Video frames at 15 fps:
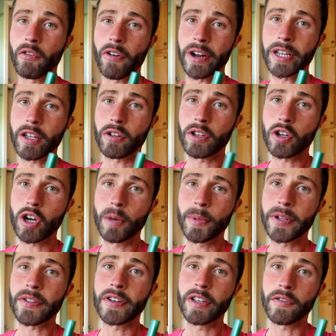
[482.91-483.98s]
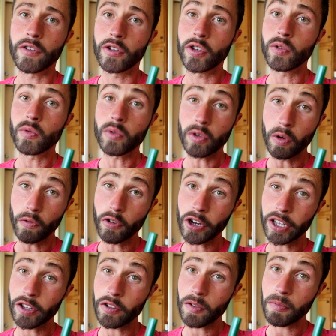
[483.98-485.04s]
Write it down in the comments, and if you're new, don't
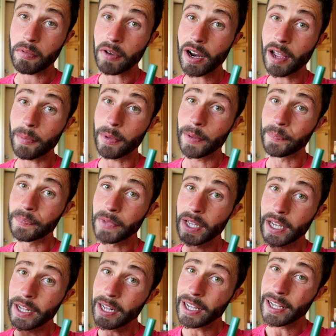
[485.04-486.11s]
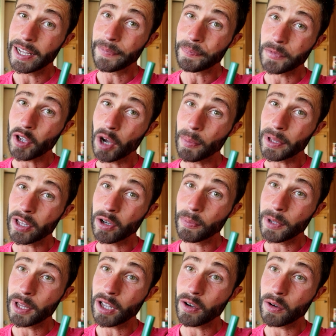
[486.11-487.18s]
forget to subscribe. Comment
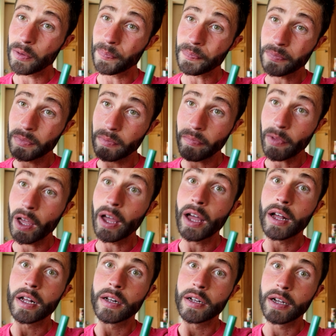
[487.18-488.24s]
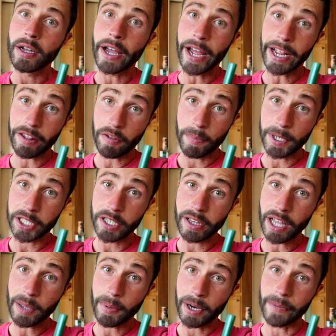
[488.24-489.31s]
down below and smash the
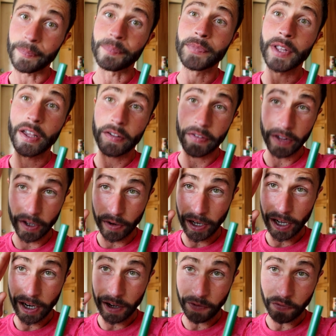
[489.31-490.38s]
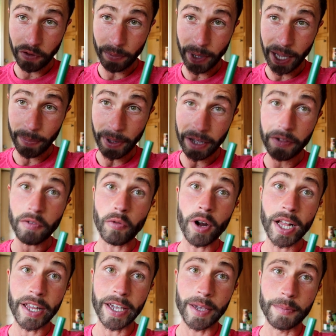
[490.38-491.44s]
like button. Sayonara from Apex
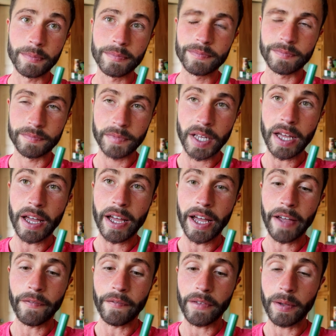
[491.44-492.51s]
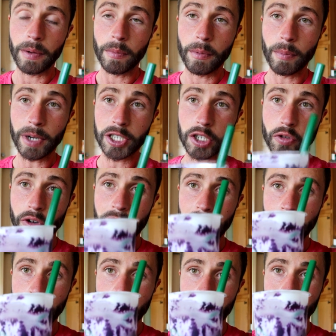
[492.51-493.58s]
Raleigh. And much
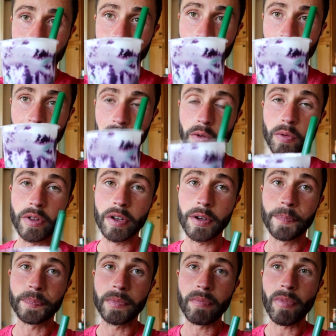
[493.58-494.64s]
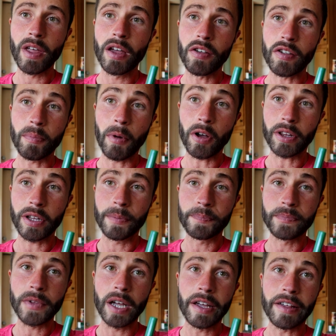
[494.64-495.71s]
greetings to the spot
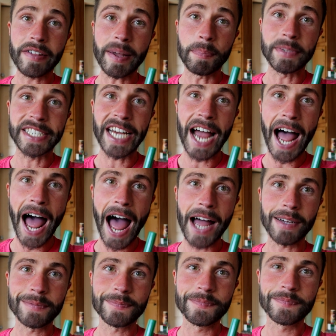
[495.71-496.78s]
SipCha.